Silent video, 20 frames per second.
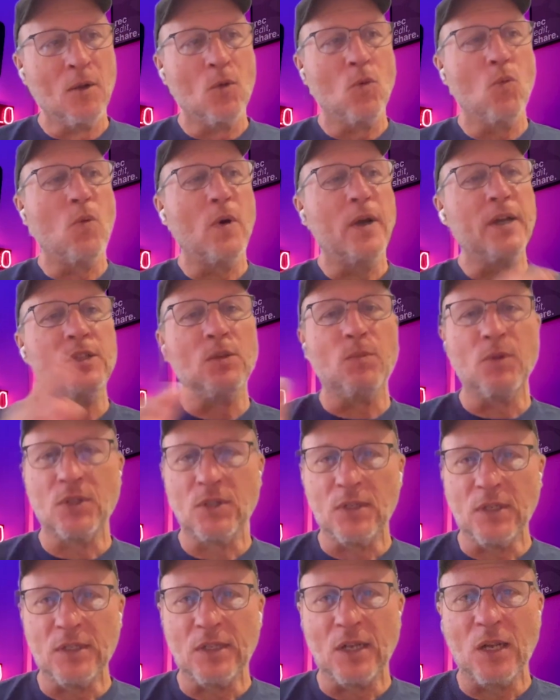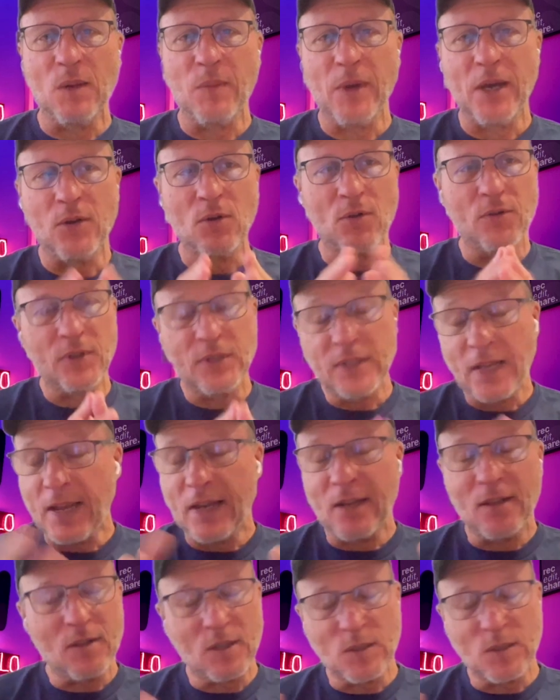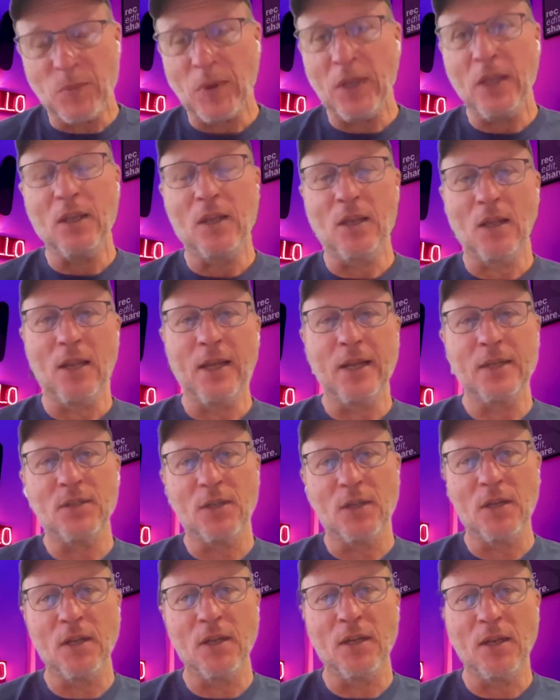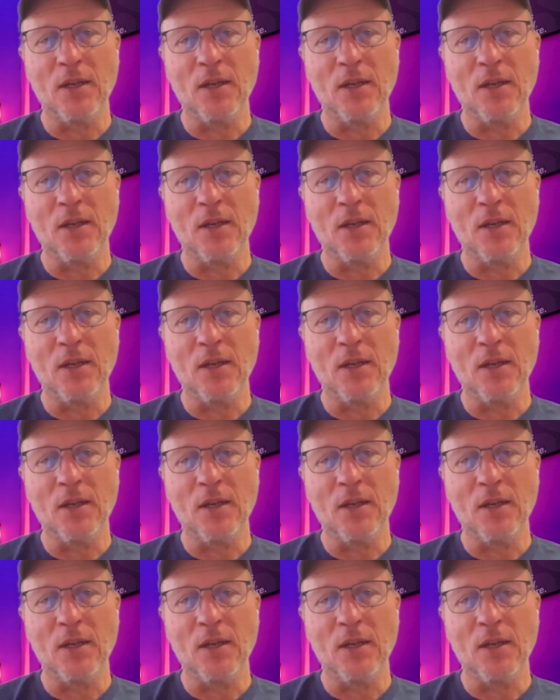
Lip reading: way too much detail about all the data that's being collected,